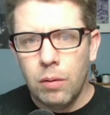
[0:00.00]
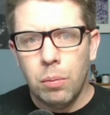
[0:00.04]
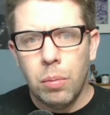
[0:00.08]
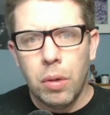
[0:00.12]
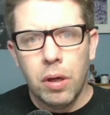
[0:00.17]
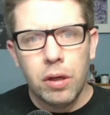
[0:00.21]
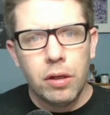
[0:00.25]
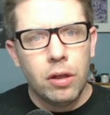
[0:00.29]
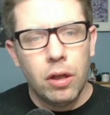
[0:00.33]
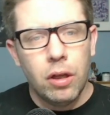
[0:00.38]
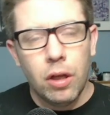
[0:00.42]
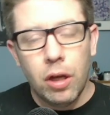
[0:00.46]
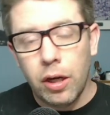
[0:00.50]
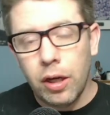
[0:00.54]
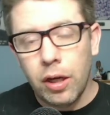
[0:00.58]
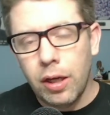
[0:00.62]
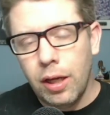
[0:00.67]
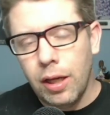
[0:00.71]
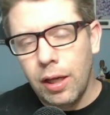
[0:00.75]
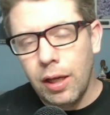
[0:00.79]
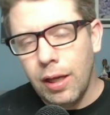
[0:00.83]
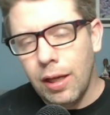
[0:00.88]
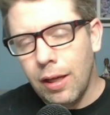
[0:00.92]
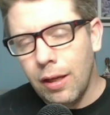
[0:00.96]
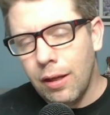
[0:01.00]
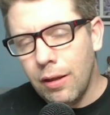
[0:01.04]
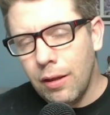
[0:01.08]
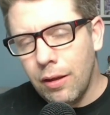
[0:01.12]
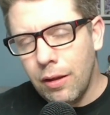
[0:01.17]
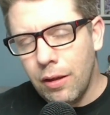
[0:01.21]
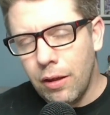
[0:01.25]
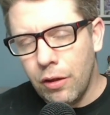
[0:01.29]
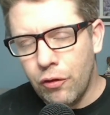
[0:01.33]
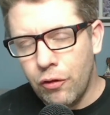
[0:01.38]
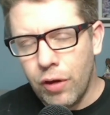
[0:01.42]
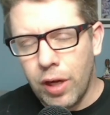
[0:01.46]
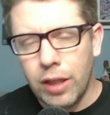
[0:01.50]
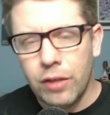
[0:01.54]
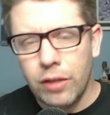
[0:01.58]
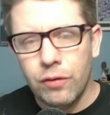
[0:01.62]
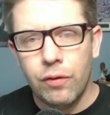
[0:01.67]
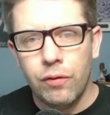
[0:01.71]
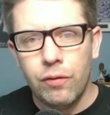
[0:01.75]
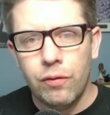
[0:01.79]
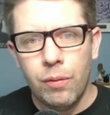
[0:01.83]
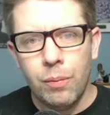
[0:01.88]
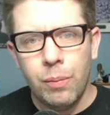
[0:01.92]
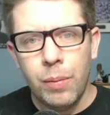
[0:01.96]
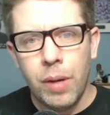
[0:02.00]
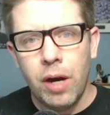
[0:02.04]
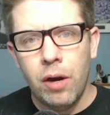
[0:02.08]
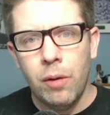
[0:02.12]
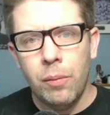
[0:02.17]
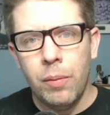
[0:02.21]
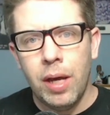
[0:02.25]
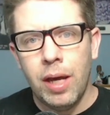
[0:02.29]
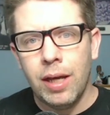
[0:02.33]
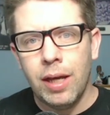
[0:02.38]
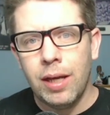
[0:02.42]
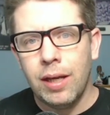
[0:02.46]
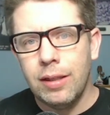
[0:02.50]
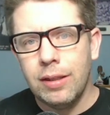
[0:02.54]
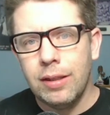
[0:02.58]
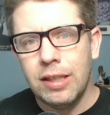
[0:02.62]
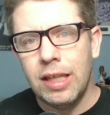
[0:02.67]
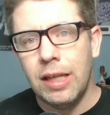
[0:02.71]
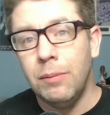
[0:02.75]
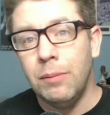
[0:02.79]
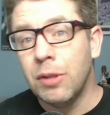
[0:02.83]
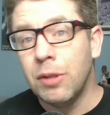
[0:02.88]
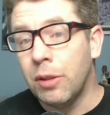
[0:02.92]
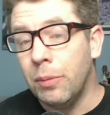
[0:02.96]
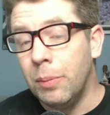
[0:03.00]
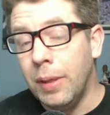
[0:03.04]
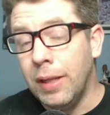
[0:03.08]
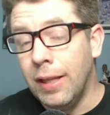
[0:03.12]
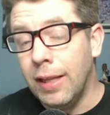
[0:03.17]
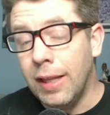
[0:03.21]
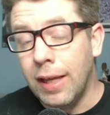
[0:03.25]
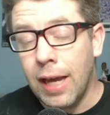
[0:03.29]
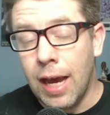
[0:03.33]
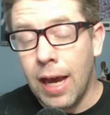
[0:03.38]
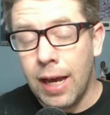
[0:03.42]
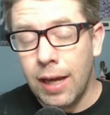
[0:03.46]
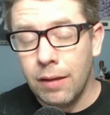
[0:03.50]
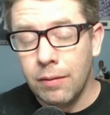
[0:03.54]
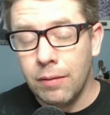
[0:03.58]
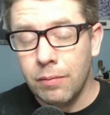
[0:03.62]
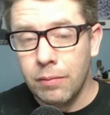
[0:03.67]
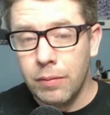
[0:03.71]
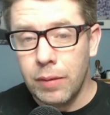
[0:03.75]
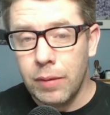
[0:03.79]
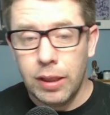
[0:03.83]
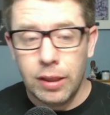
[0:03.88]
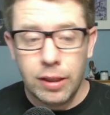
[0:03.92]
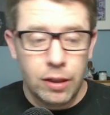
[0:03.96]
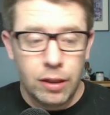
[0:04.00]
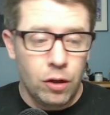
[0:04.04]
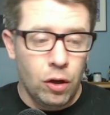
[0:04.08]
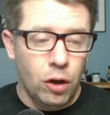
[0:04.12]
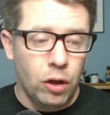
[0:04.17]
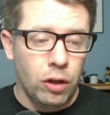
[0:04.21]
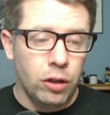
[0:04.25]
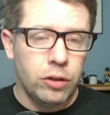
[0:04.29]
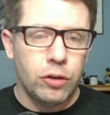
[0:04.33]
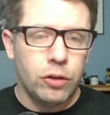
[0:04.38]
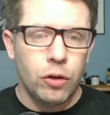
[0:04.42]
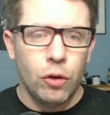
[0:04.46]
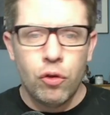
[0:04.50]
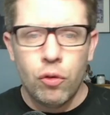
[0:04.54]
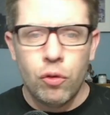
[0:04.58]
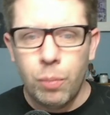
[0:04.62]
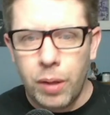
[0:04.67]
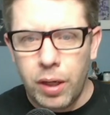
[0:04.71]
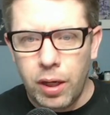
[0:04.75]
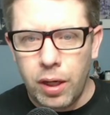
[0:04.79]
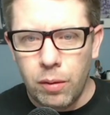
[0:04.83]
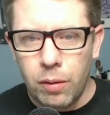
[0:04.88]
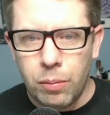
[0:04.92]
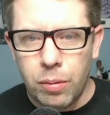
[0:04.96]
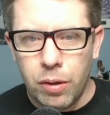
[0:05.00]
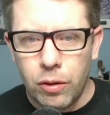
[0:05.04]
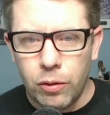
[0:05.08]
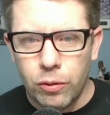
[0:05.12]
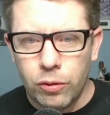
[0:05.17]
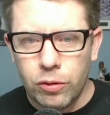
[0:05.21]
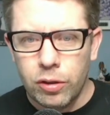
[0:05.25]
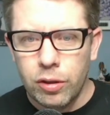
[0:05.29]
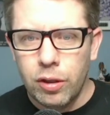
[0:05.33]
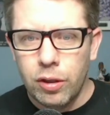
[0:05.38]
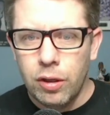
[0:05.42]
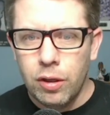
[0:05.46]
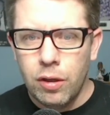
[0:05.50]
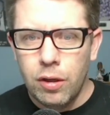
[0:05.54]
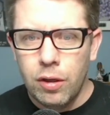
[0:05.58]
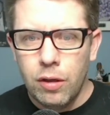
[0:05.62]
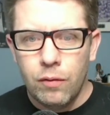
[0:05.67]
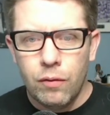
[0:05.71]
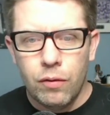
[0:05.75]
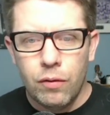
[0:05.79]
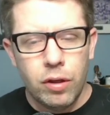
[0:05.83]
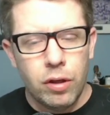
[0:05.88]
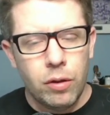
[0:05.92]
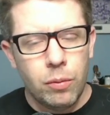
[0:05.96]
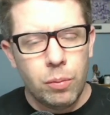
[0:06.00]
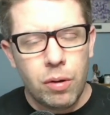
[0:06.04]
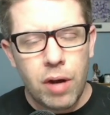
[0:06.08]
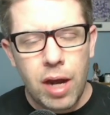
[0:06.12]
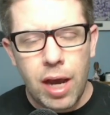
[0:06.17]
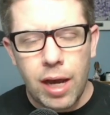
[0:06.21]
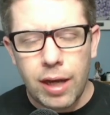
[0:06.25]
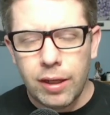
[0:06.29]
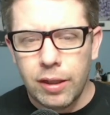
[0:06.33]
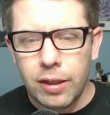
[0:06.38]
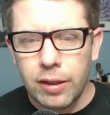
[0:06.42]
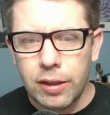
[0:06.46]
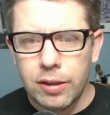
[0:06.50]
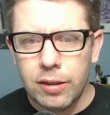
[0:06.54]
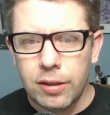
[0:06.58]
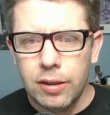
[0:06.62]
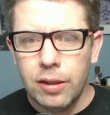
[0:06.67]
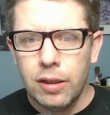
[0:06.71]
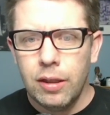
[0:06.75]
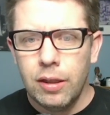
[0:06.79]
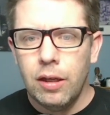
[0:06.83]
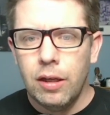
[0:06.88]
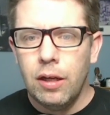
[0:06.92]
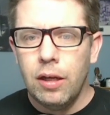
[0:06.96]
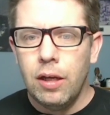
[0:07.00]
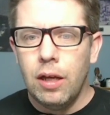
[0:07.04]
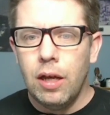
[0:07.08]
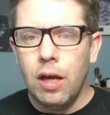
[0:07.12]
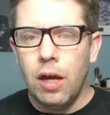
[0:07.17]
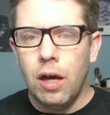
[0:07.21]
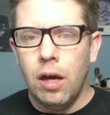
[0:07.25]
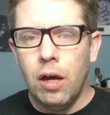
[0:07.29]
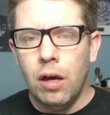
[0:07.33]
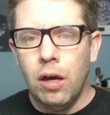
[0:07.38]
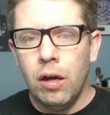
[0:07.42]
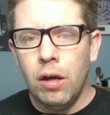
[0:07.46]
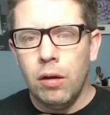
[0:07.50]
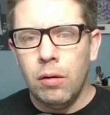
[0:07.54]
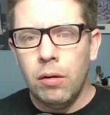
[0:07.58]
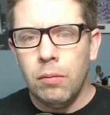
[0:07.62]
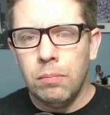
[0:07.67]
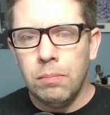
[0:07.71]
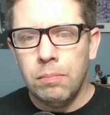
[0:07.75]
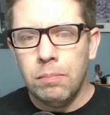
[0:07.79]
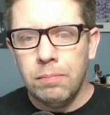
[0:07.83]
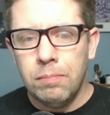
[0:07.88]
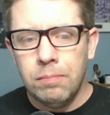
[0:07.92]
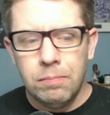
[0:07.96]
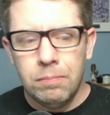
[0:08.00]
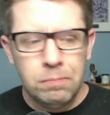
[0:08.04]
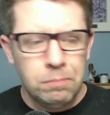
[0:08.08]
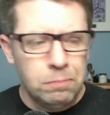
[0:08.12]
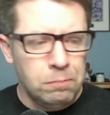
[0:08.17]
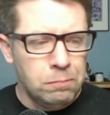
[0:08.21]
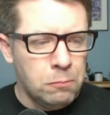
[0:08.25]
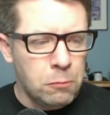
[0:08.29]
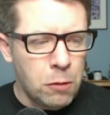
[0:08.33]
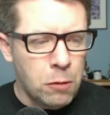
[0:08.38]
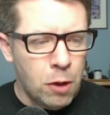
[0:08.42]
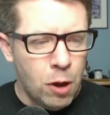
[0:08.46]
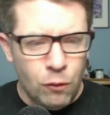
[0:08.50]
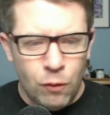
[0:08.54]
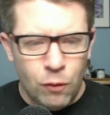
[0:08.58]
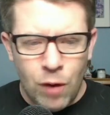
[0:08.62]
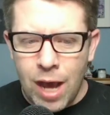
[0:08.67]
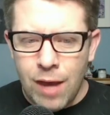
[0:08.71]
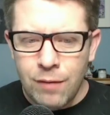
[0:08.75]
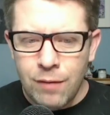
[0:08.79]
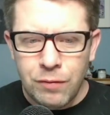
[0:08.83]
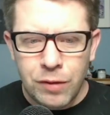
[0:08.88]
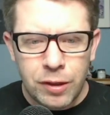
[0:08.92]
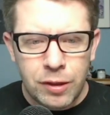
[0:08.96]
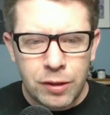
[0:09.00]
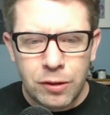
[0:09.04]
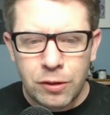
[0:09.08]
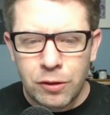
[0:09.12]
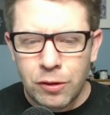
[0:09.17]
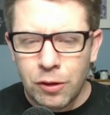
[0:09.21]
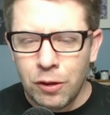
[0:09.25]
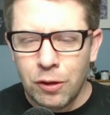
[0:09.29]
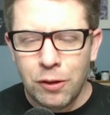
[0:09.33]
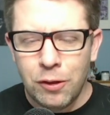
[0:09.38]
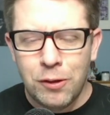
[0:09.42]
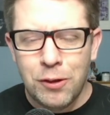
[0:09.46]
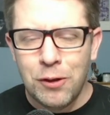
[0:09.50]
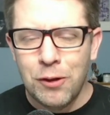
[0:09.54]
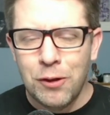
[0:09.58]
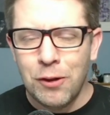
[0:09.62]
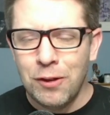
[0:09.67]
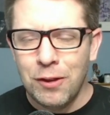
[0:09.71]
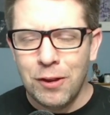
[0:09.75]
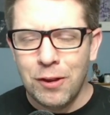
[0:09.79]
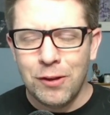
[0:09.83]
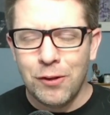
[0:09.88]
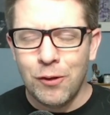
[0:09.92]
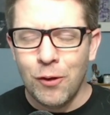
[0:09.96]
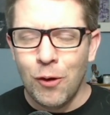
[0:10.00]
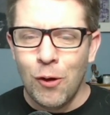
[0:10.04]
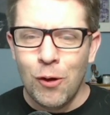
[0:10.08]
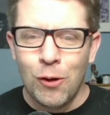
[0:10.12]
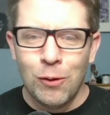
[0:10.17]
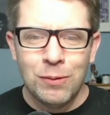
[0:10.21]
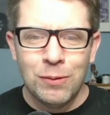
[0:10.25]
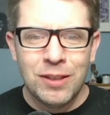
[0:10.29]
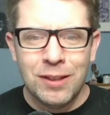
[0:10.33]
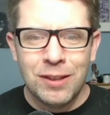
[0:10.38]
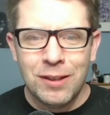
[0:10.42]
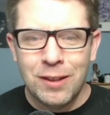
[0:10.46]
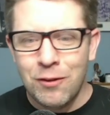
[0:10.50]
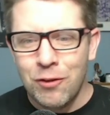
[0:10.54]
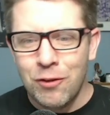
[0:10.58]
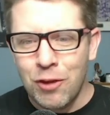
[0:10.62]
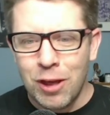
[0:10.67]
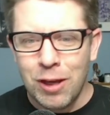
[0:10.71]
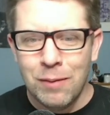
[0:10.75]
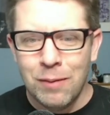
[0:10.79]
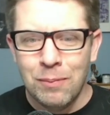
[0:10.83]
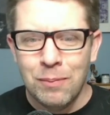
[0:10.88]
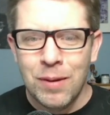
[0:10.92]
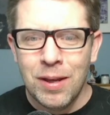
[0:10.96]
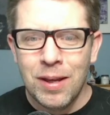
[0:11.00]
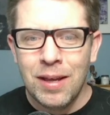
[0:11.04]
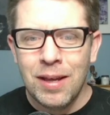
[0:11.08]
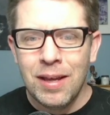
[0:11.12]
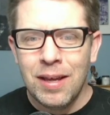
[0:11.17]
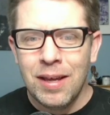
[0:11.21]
Bud Clark, the transfer from Merrimack, seems to be the guy. He's in all the social media posts for their practice, um, arriving to the dorms and the gym.